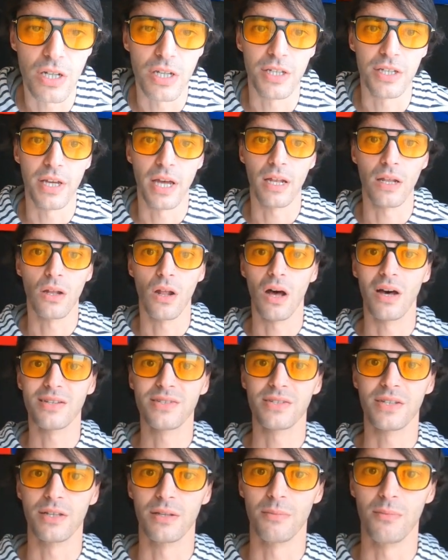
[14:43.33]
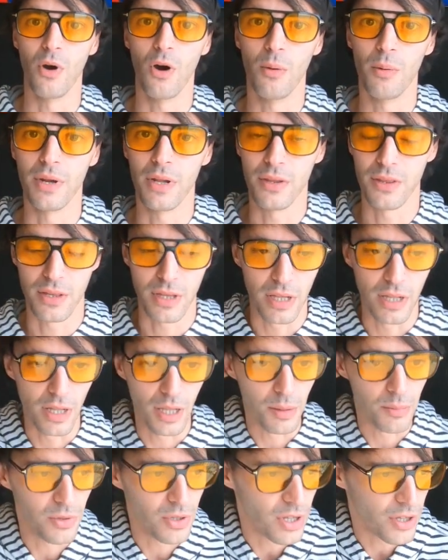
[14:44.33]
get lost in the moment and then
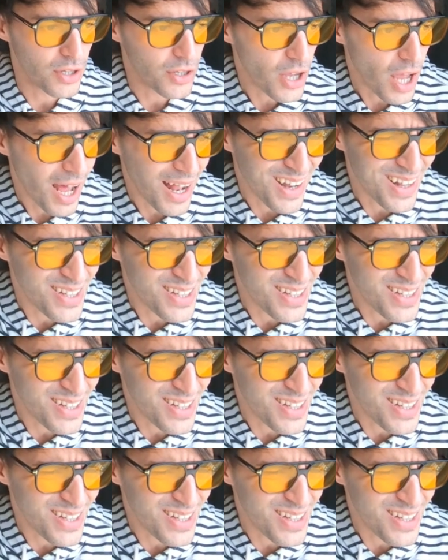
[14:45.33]
like be like, yeah,